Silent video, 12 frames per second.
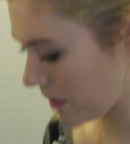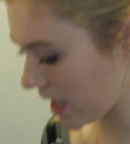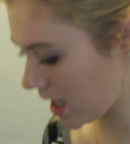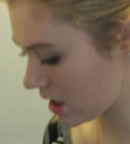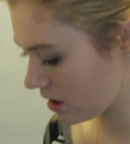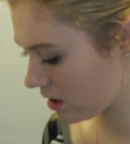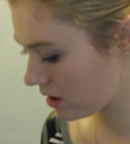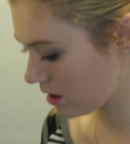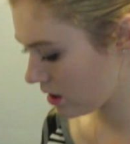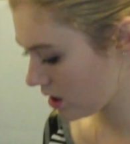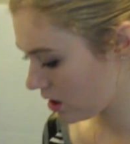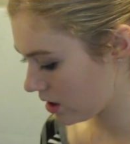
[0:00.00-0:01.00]
beat
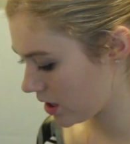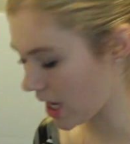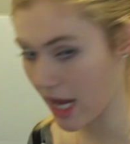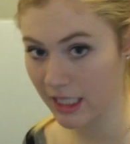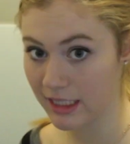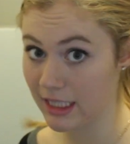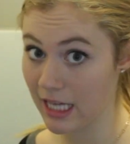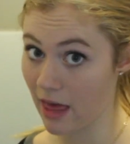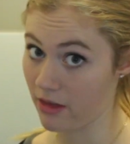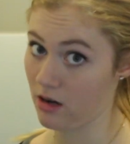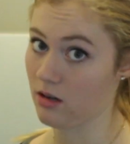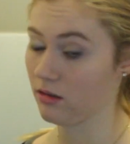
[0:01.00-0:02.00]
the eggs
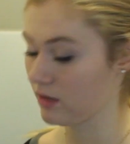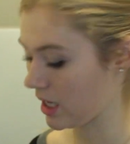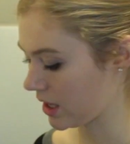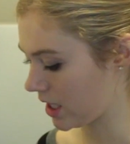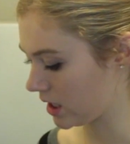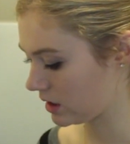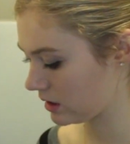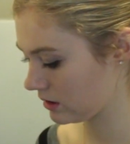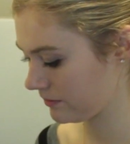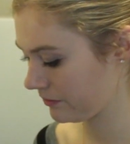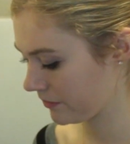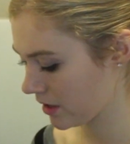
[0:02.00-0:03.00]
together like this.
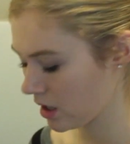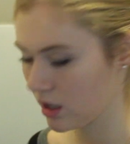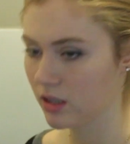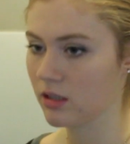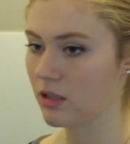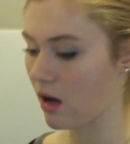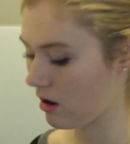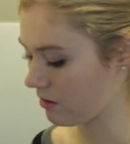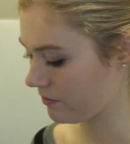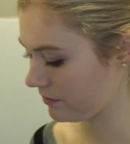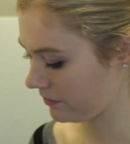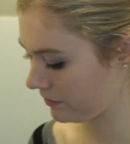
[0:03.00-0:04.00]
So